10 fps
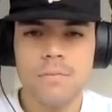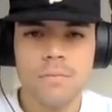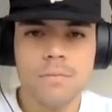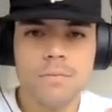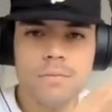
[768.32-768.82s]

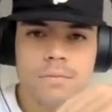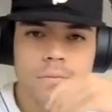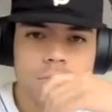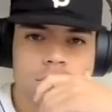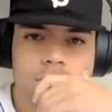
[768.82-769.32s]

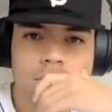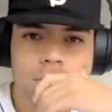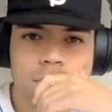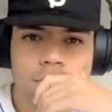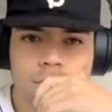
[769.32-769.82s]

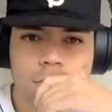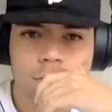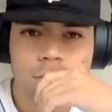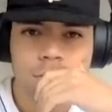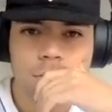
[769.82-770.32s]

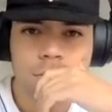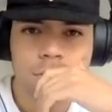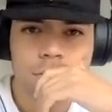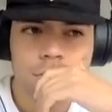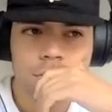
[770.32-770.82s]

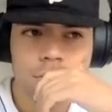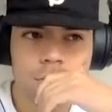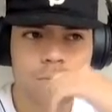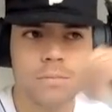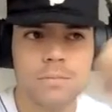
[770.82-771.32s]

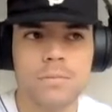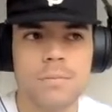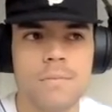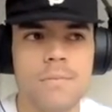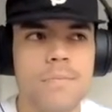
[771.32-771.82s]

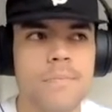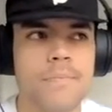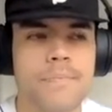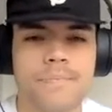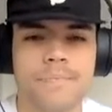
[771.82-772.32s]

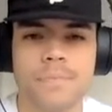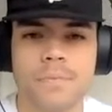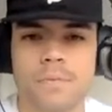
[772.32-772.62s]
The person shown says nothing.